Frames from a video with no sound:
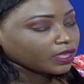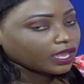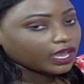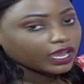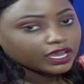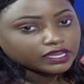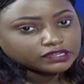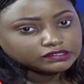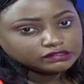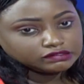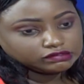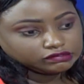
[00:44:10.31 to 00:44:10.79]

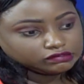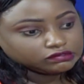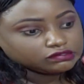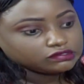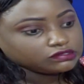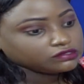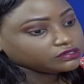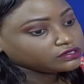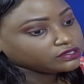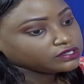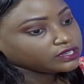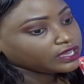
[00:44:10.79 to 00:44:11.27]
And
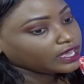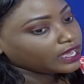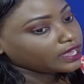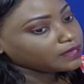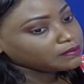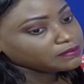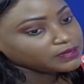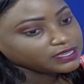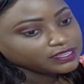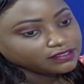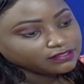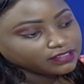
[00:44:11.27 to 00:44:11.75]

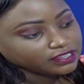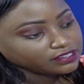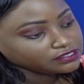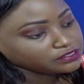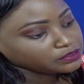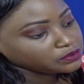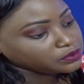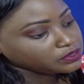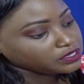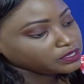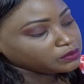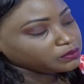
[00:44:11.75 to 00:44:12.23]
I believe that's
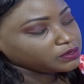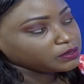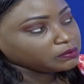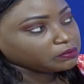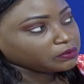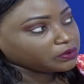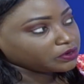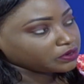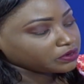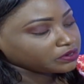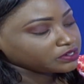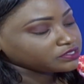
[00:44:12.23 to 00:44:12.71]
the only way
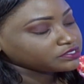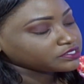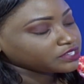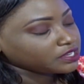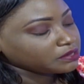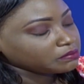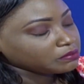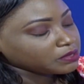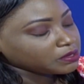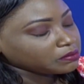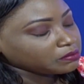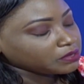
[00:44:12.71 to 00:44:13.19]
progress
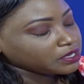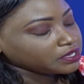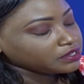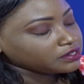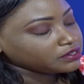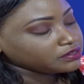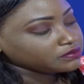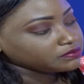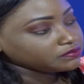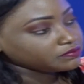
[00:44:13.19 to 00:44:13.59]
can be made.